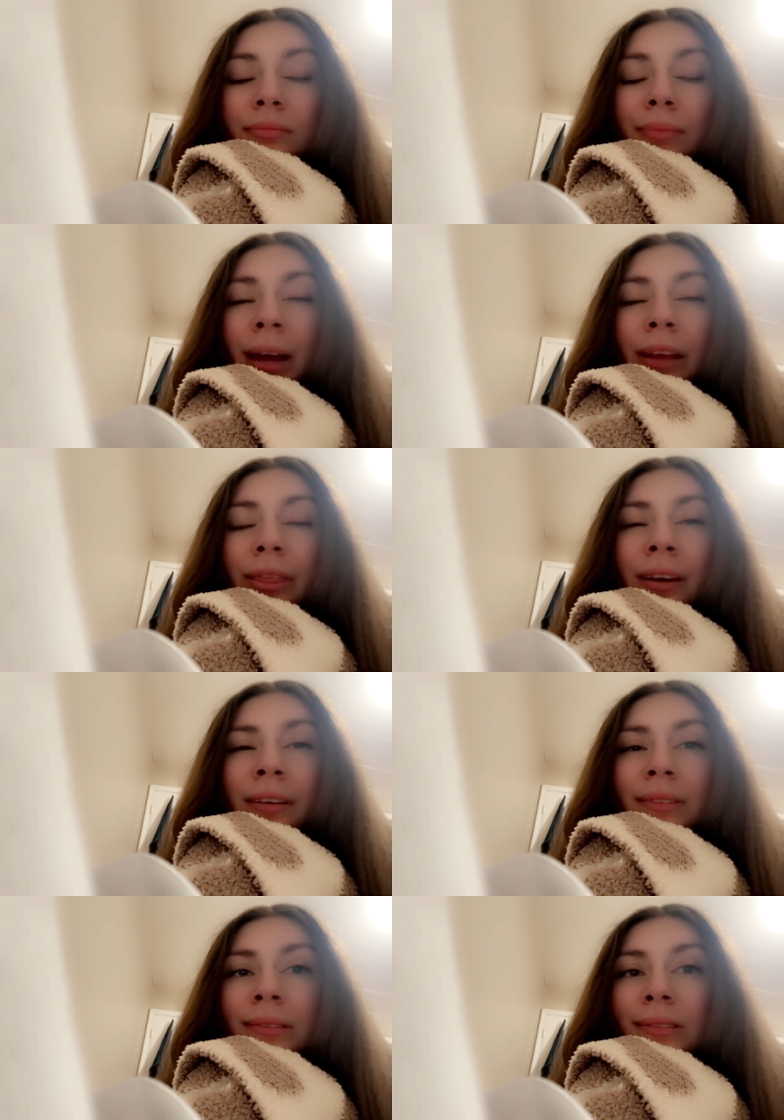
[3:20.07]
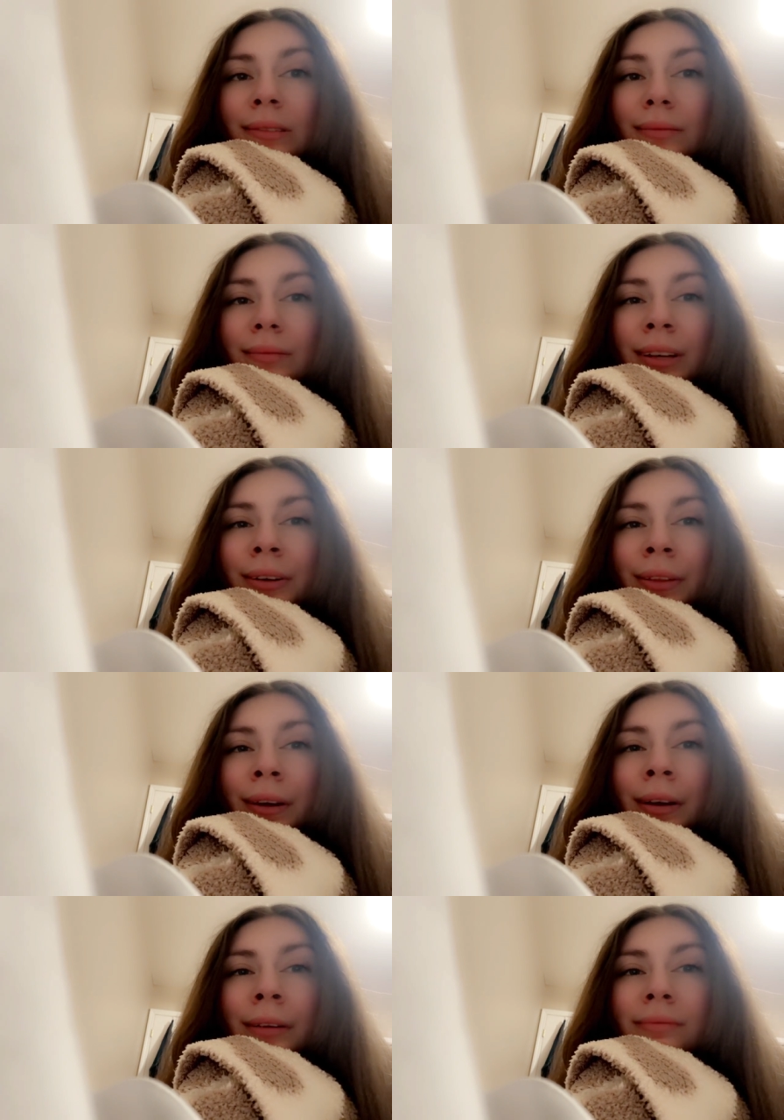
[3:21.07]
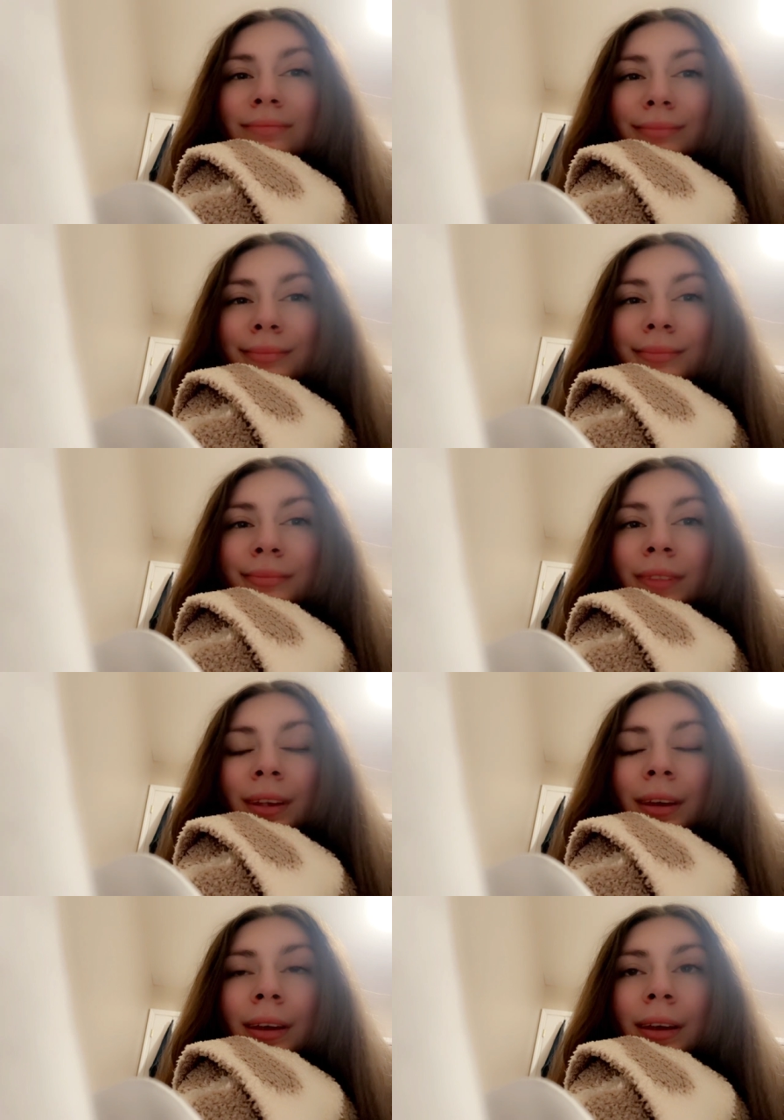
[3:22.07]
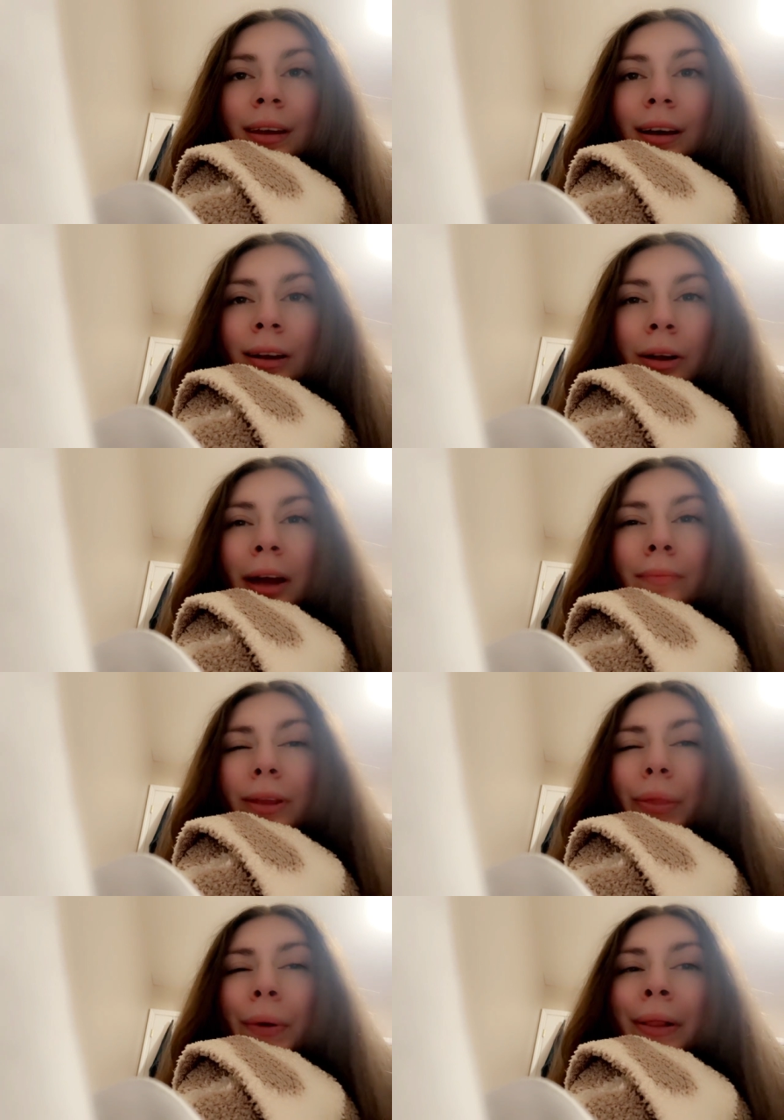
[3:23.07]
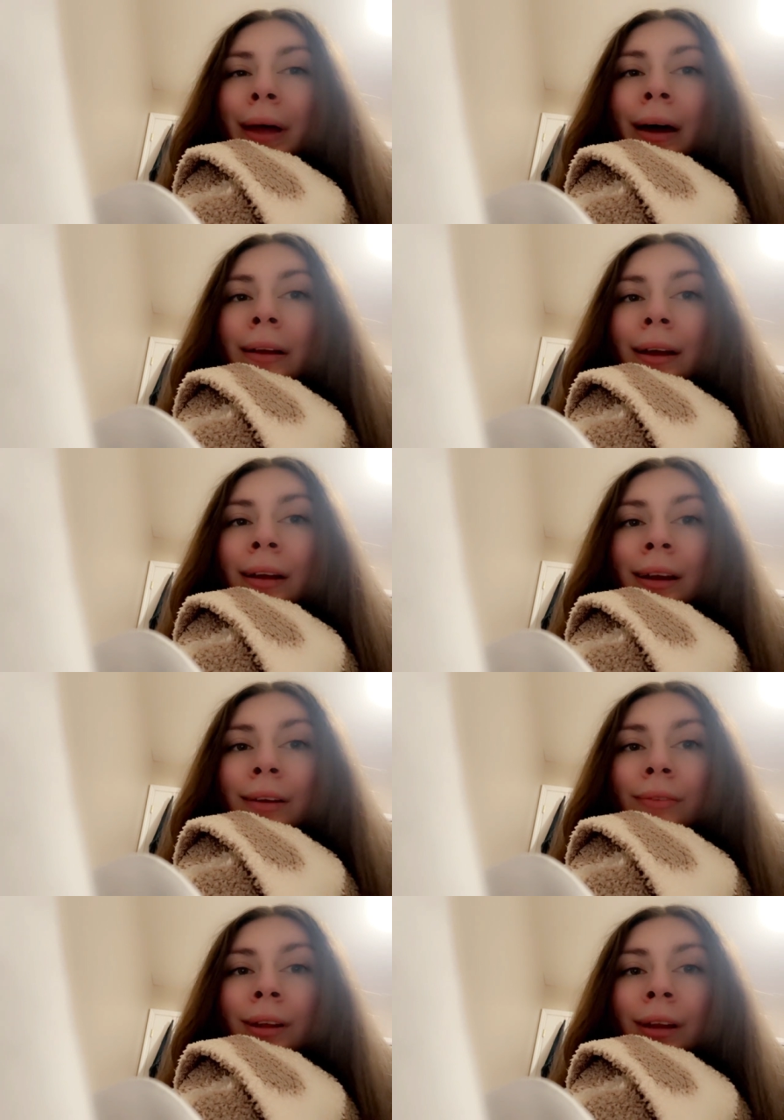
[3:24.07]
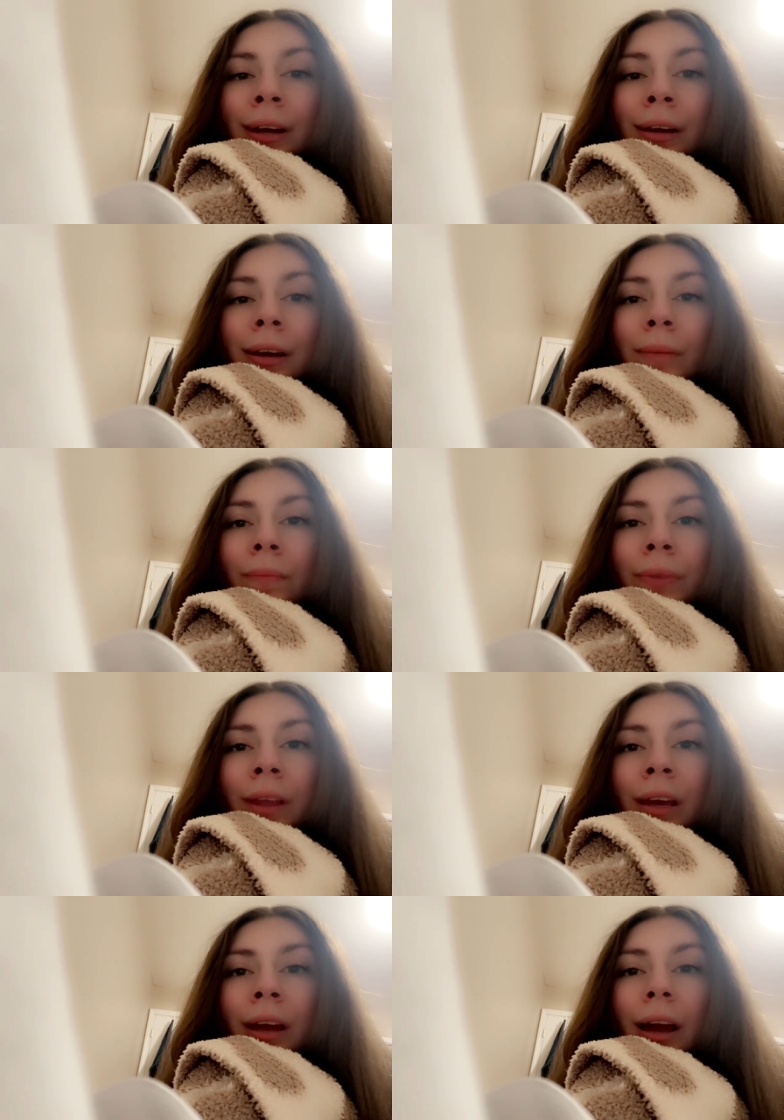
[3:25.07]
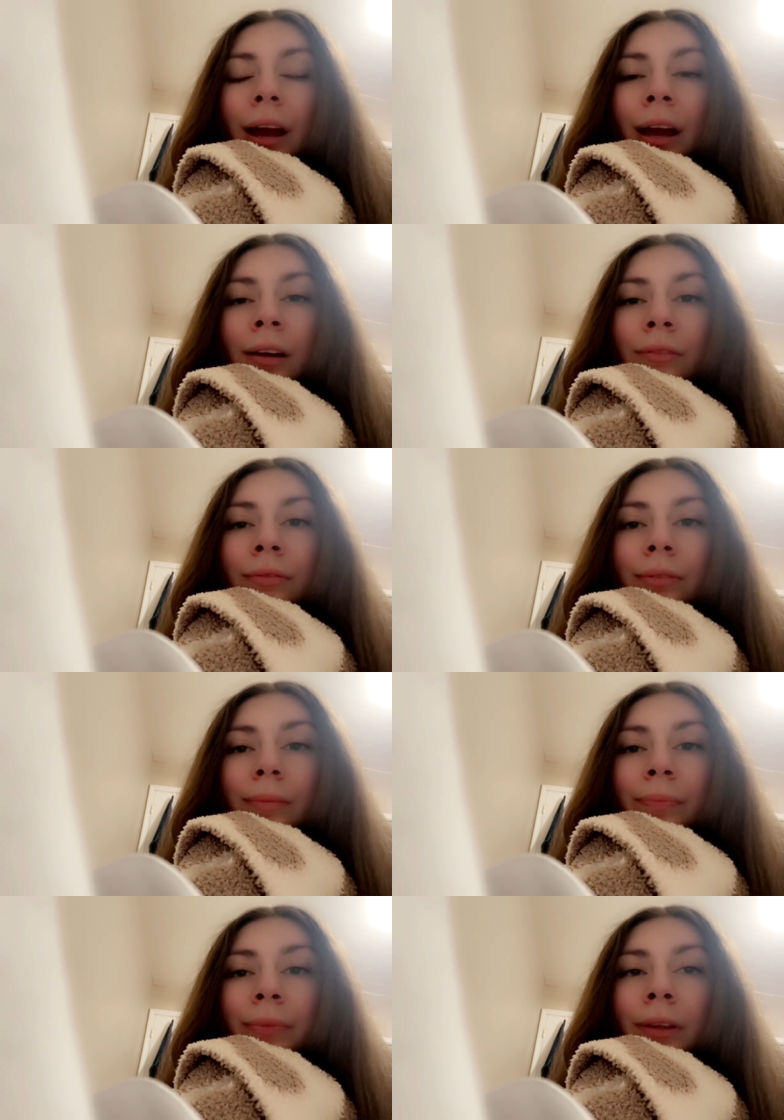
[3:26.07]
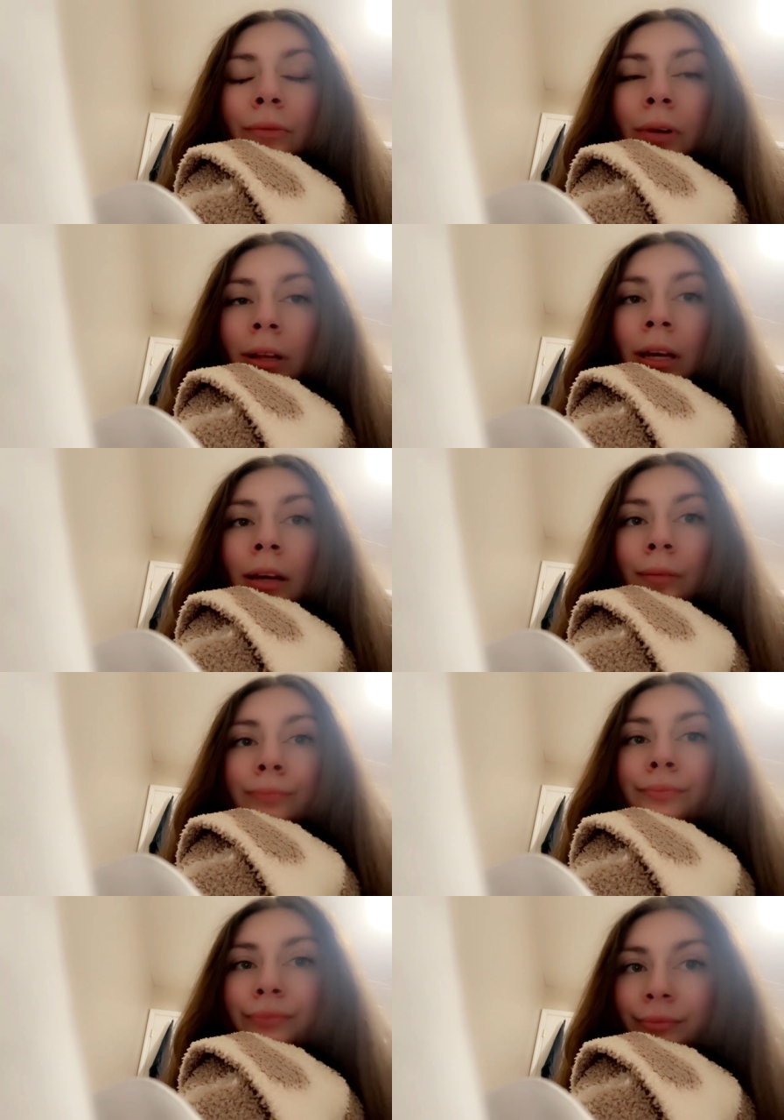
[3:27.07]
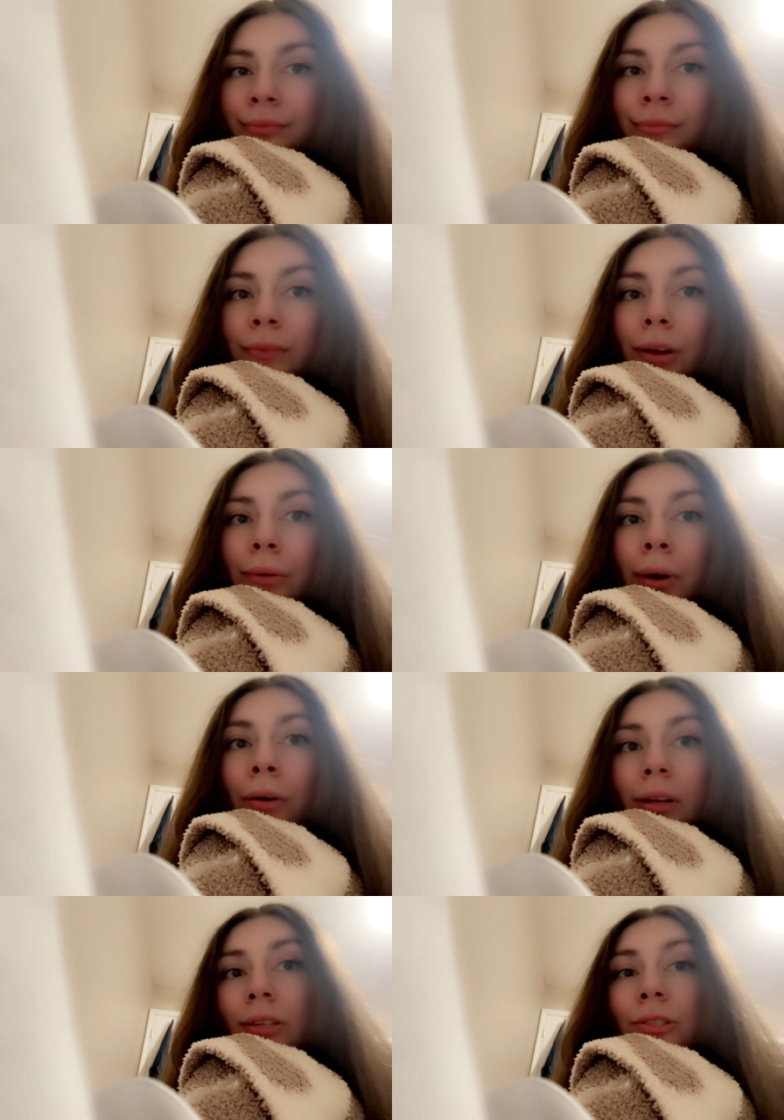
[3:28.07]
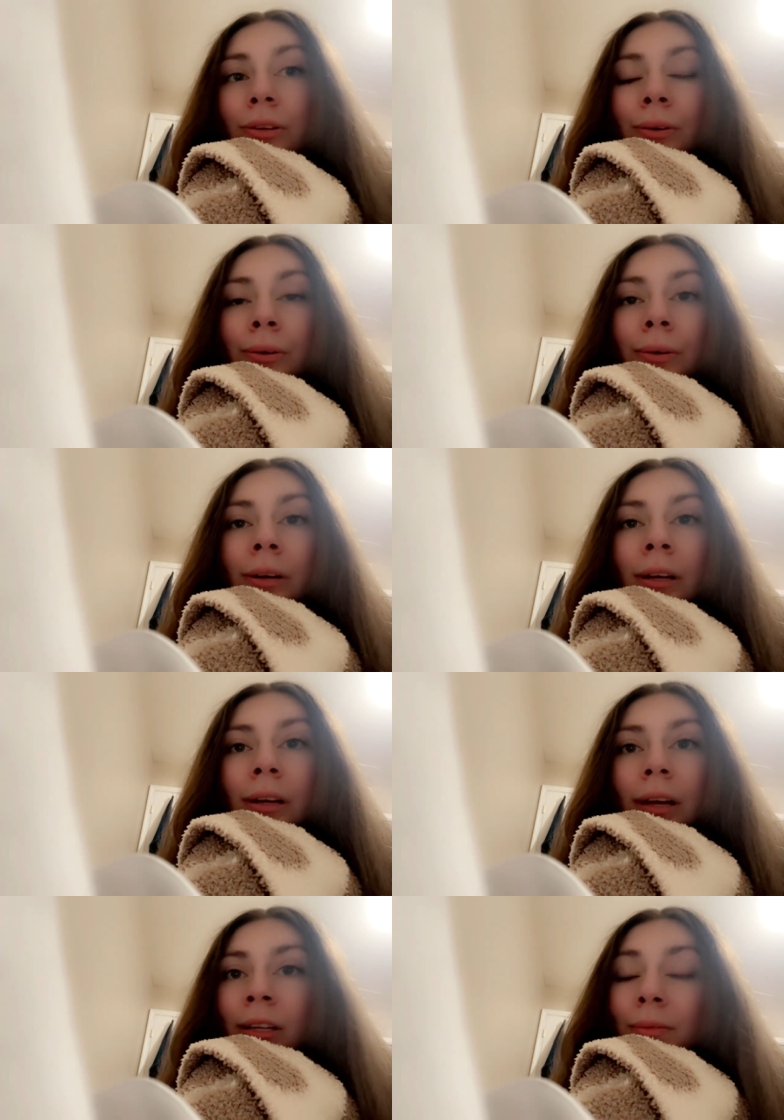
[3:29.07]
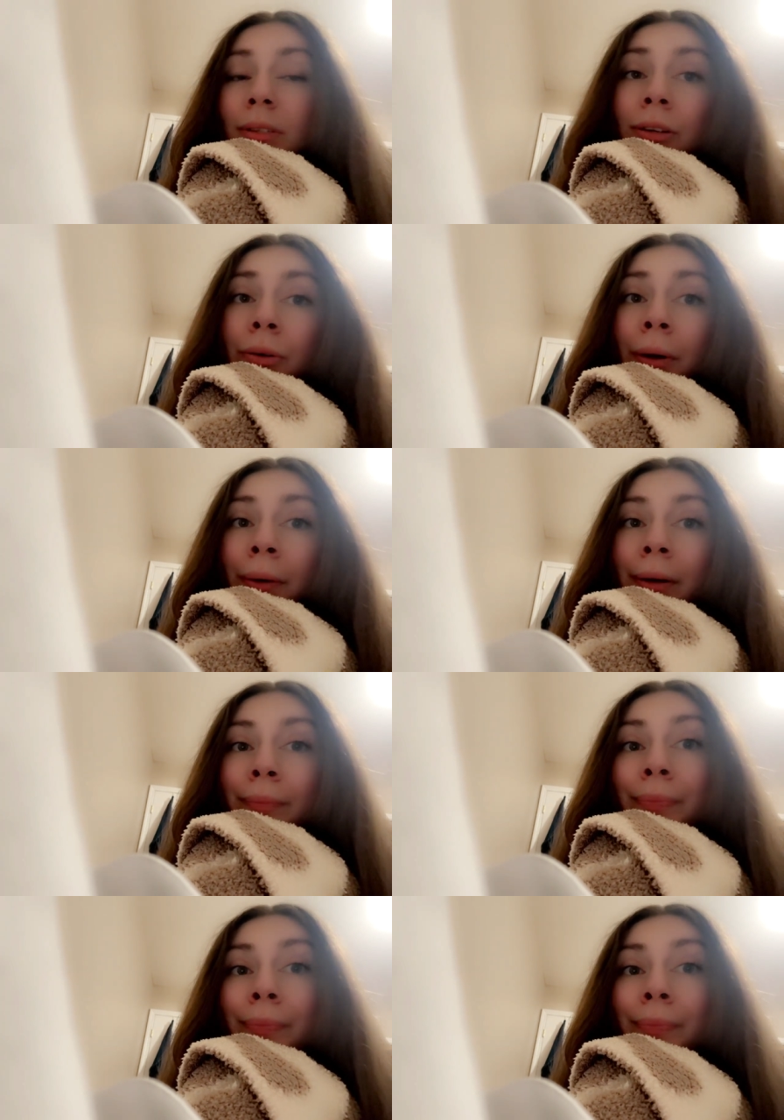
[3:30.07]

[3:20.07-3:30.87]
bad things here and there. I don't know, I've been through a lot and I feel like I've really grown into, and I'm still growing,